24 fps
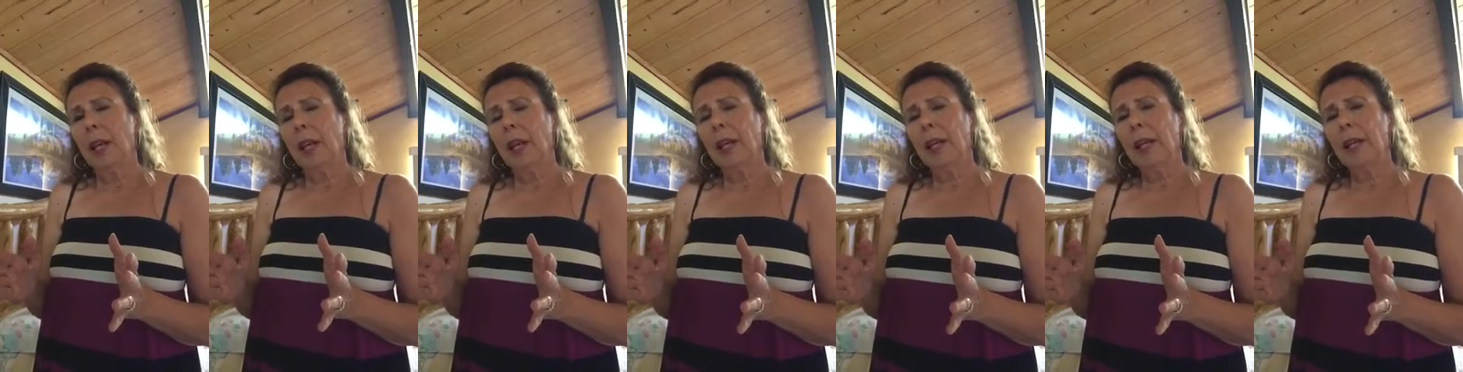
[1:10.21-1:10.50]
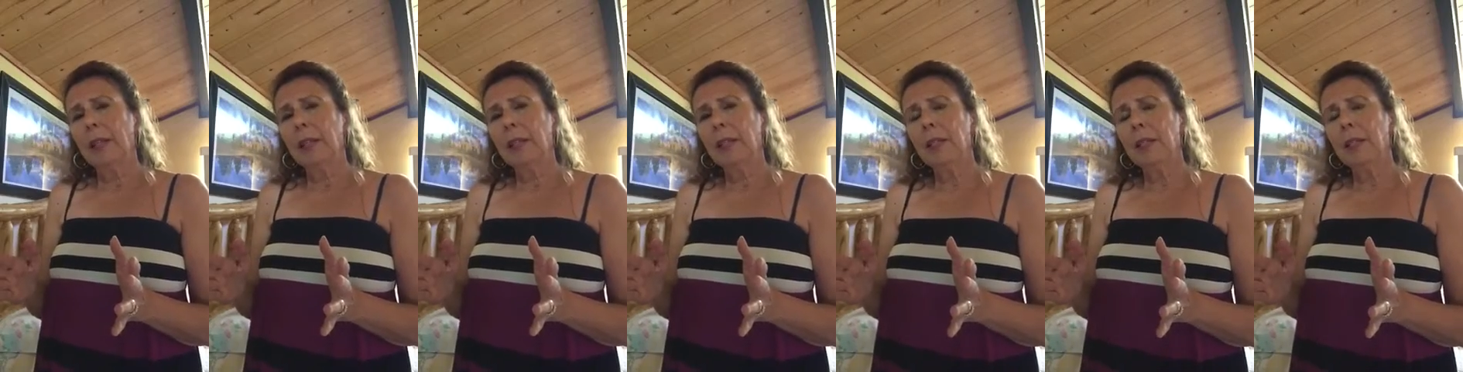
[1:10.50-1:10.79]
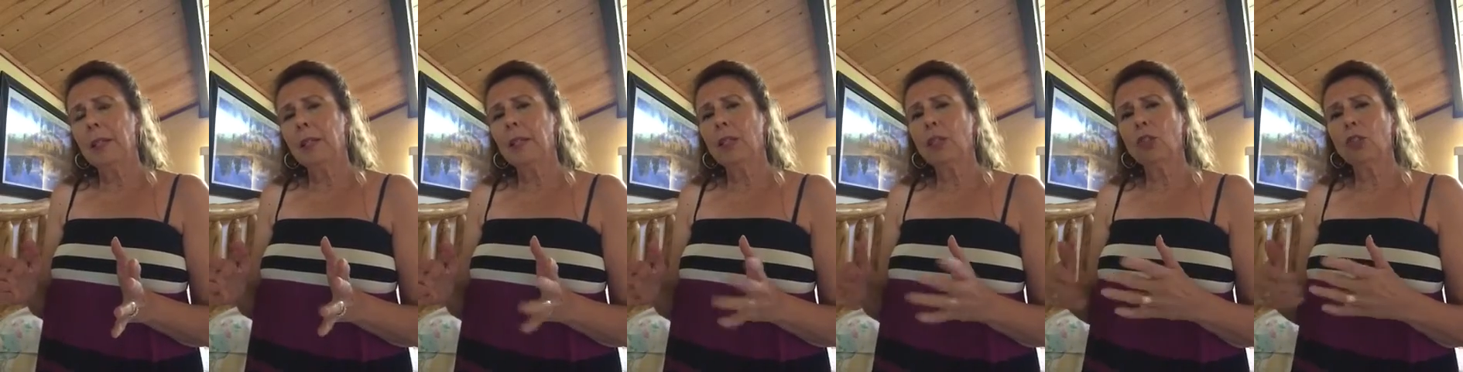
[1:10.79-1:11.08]
And
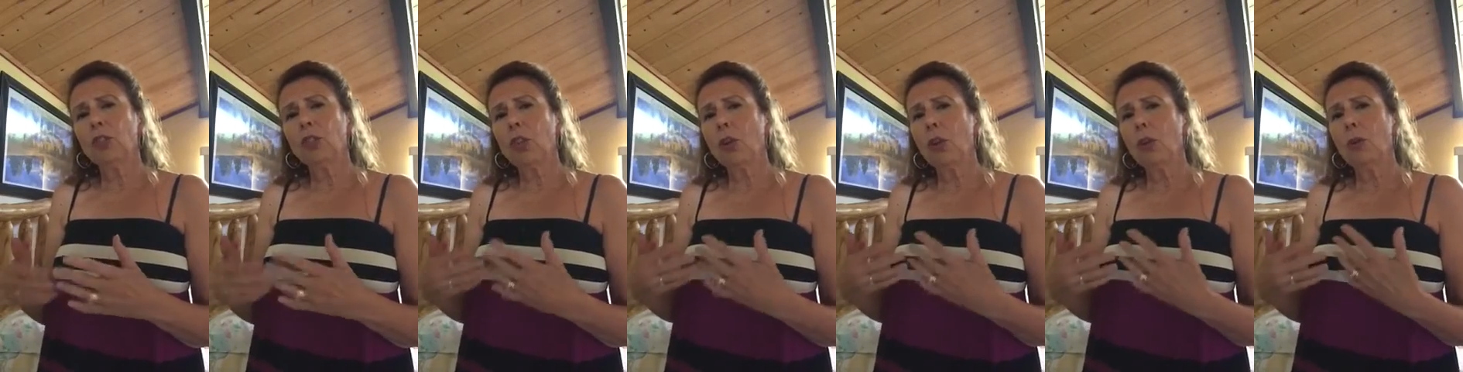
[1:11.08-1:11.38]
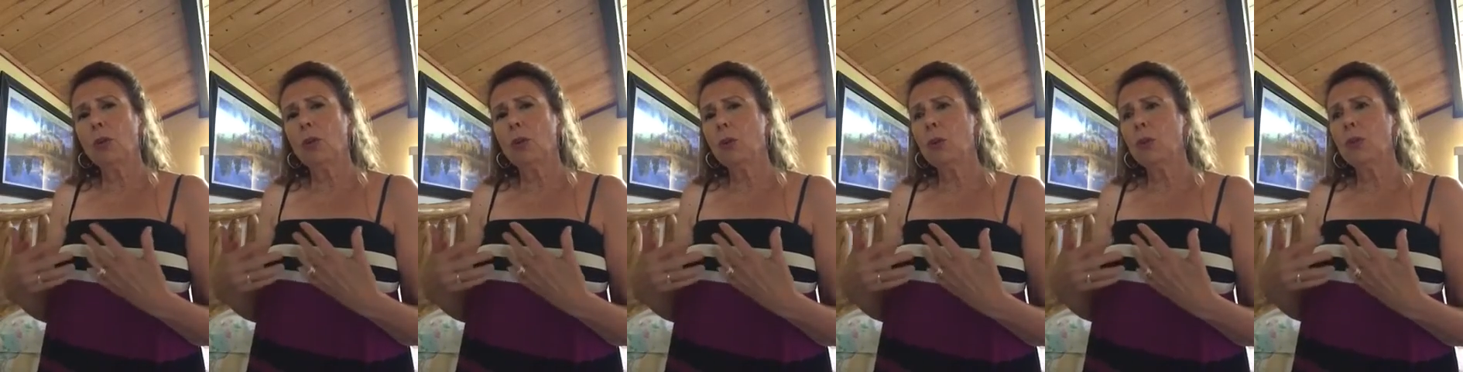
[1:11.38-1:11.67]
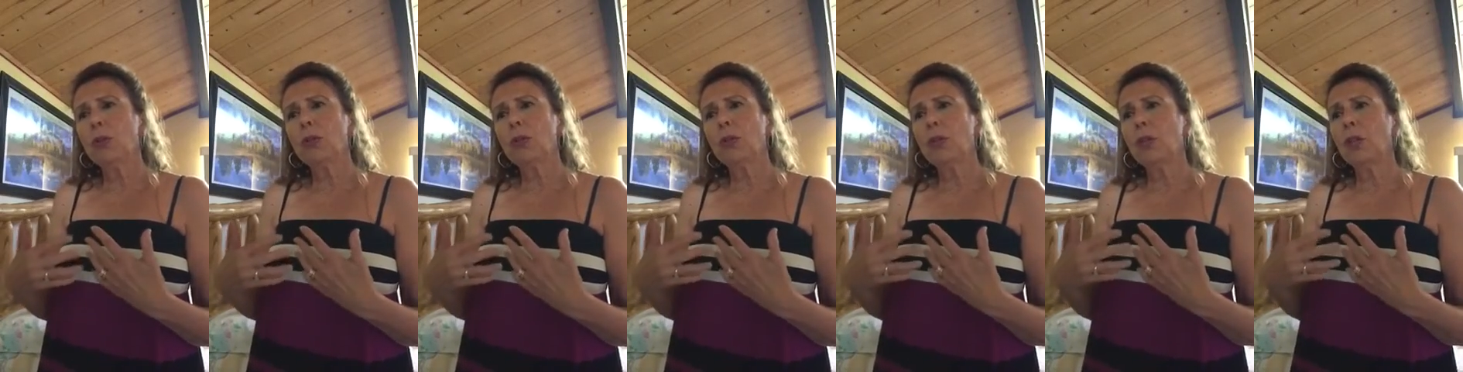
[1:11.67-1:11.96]
it
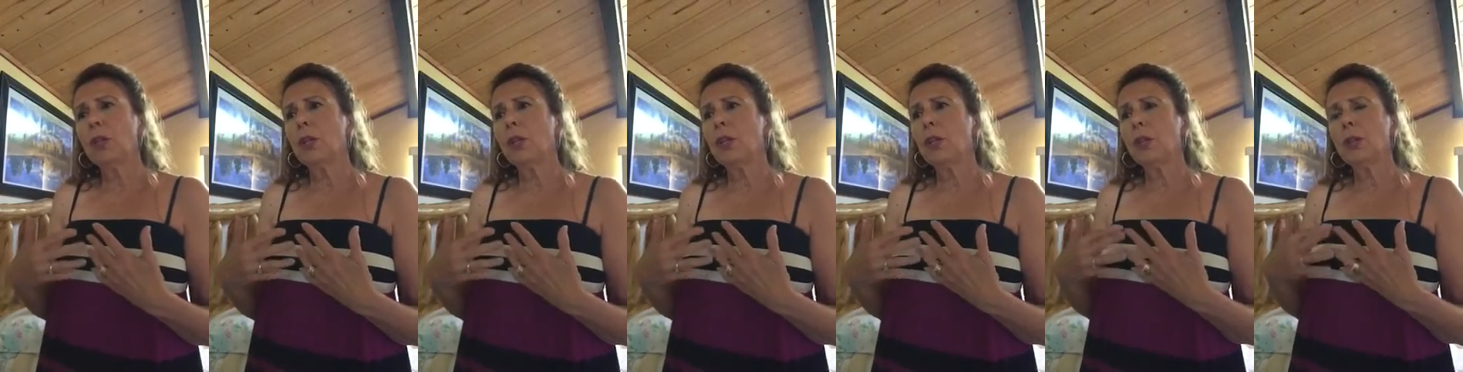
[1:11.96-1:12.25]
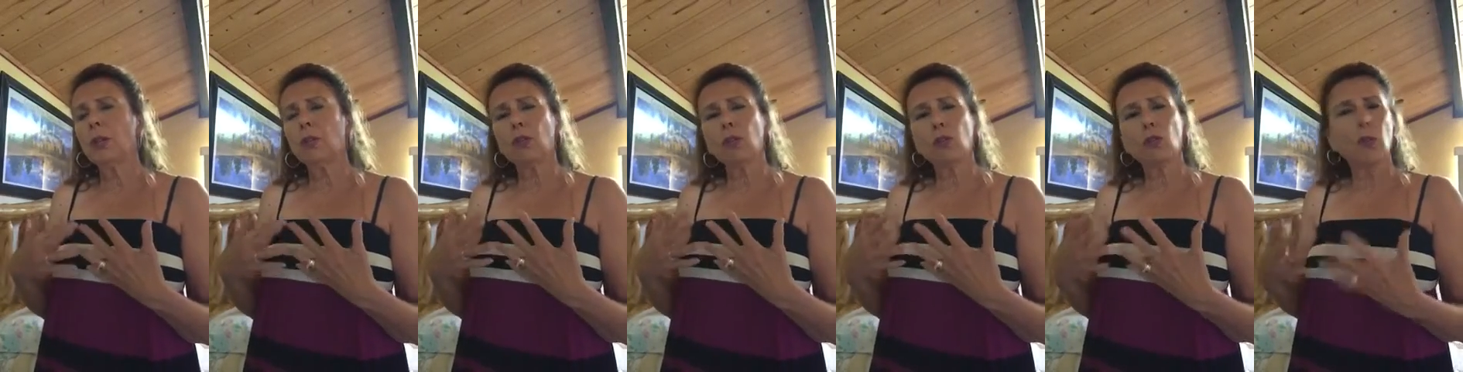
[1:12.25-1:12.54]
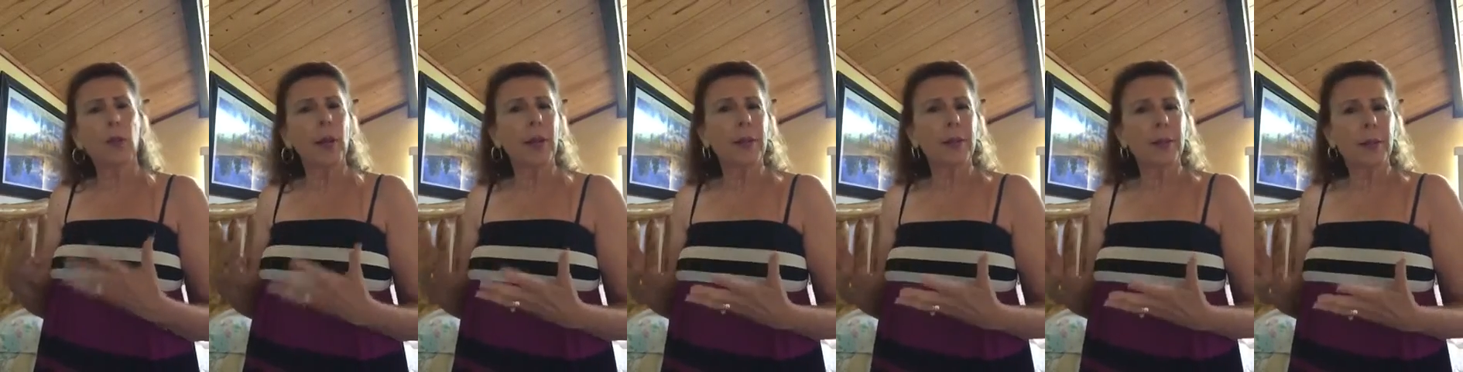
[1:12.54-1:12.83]
shows the
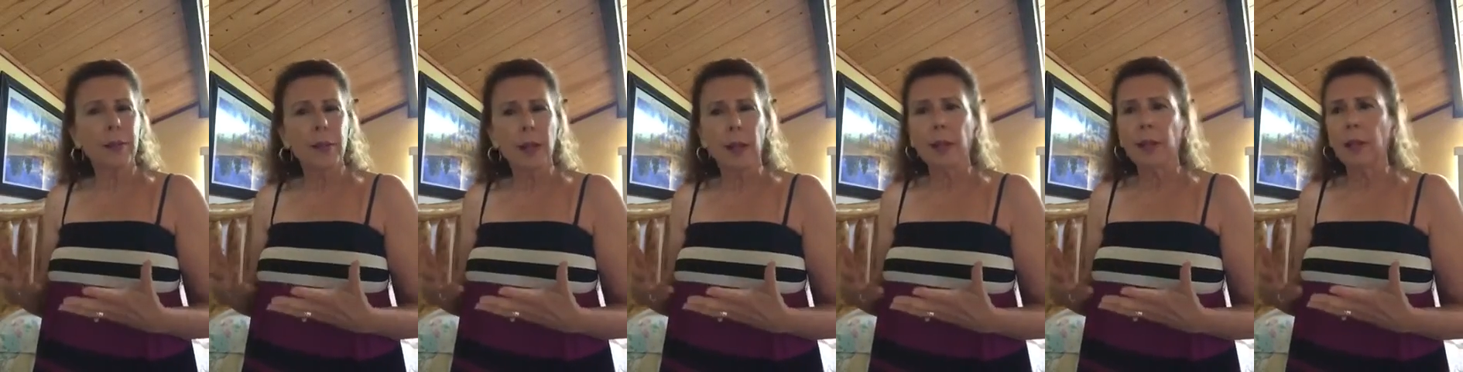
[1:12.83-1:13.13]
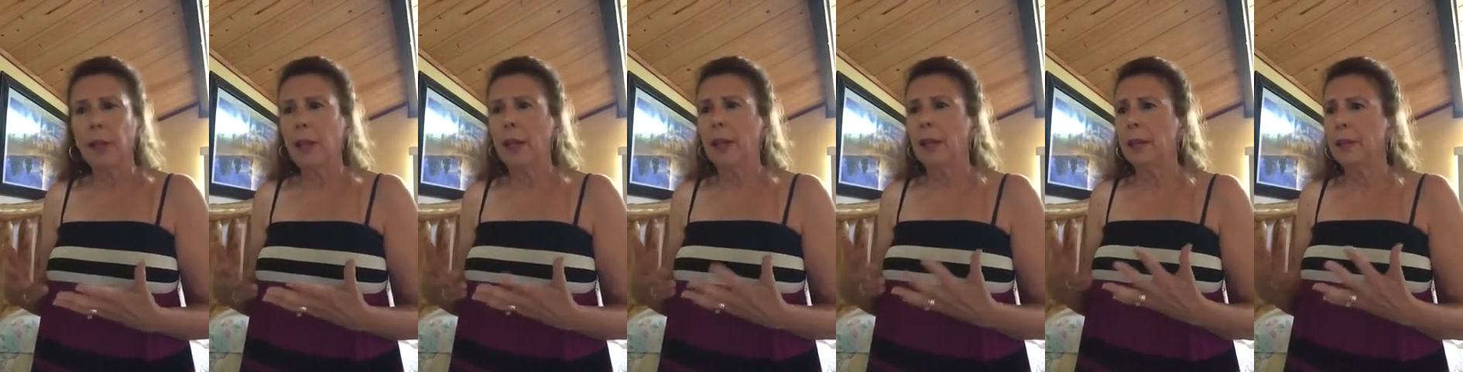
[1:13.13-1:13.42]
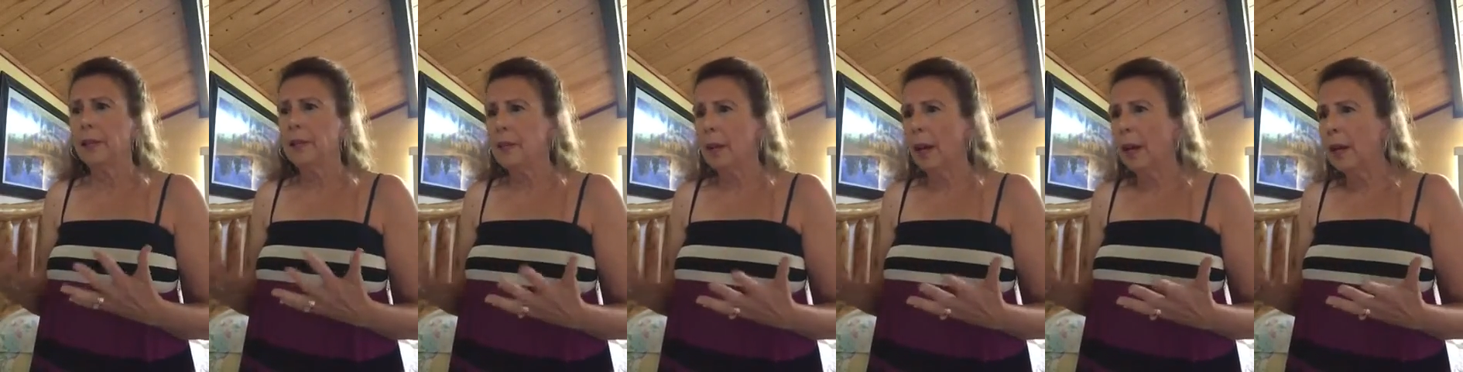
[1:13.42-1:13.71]
stress and the
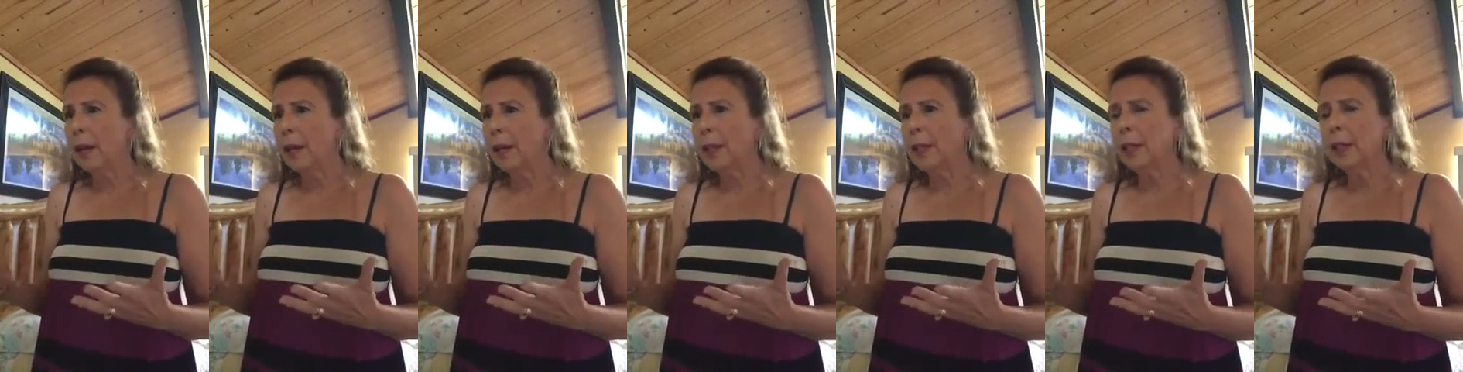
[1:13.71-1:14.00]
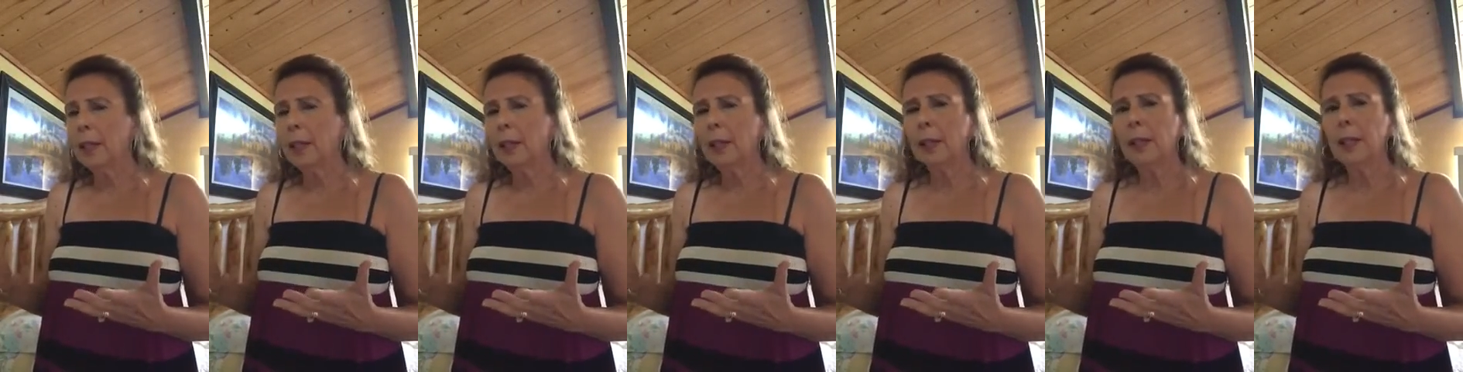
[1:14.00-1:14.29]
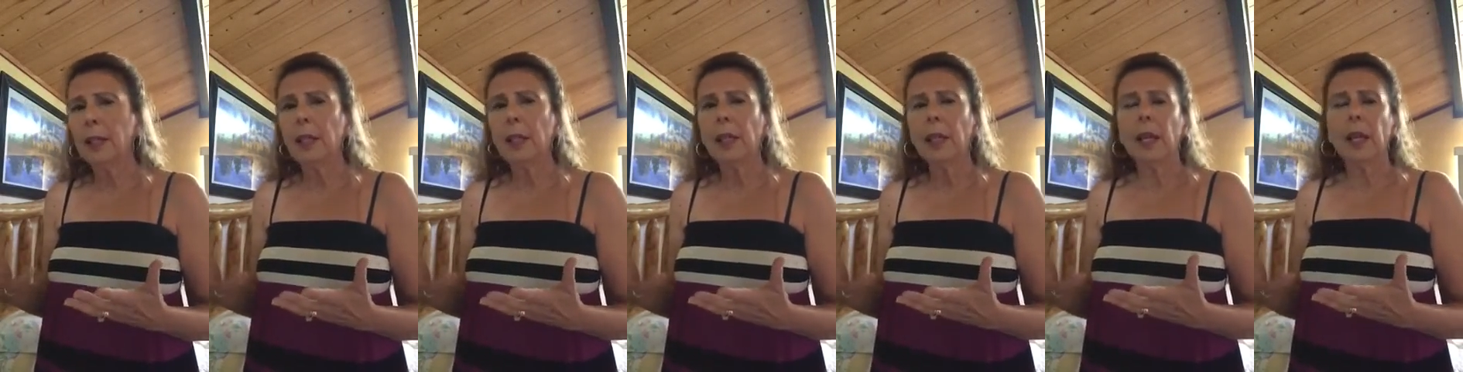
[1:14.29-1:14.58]
anxiety